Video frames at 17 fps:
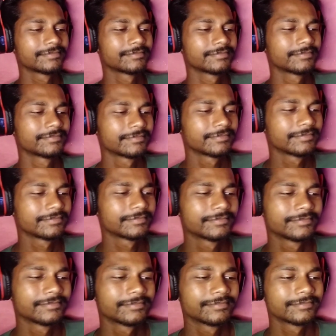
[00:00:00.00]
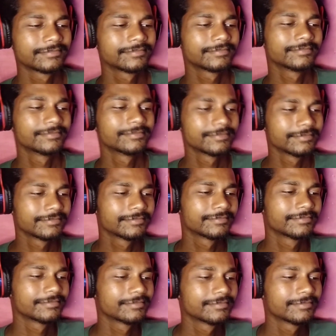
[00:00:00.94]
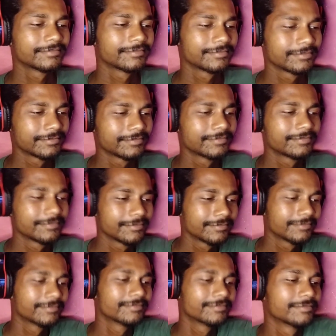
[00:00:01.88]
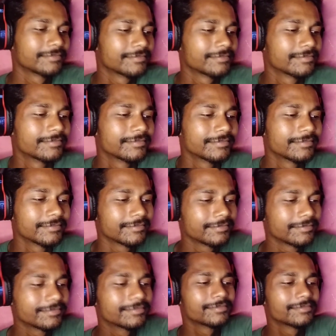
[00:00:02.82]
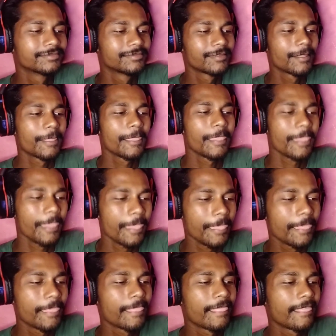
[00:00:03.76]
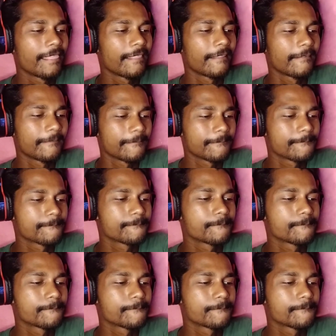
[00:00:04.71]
Every drink I have feels like a toast. She ain't mad, I pulled her from the pole.